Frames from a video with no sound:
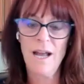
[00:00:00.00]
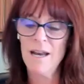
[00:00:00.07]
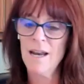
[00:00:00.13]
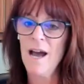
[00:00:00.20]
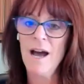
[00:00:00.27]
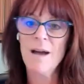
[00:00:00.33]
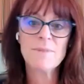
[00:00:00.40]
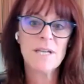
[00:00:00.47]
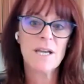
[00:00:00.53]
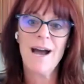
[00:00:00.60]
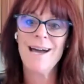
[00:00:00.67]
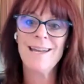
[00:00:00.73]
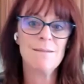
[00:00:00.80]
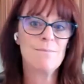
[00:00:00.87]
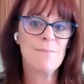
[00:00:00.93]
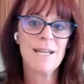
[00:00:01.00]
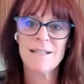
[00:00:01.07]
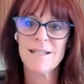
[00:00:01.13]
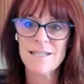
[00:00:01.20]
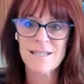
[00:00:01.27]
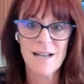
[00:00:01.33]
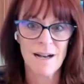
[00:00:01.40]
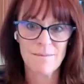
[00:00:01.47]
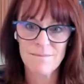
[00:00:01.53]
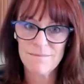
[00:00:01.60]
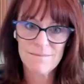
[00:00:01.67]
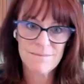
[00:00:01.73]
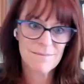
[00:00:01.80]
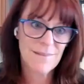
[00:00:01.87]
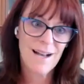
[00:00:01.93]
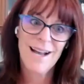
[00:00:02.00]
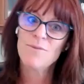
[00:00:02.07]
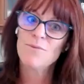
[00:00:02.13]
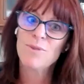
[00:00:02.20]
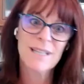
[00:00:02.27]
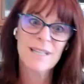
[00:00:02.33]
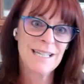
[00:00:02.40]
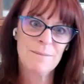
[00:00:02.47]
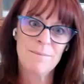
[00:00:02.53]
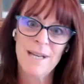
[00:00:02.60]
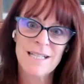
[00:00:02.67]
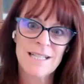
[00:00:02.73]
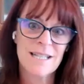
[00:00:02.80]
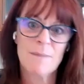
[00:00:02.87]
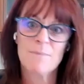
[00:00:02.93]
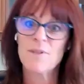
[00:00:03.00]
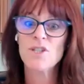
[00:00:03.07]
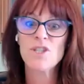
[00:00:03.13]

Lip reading: And I'm telling you, I didn't make this up. I really didn't make this up.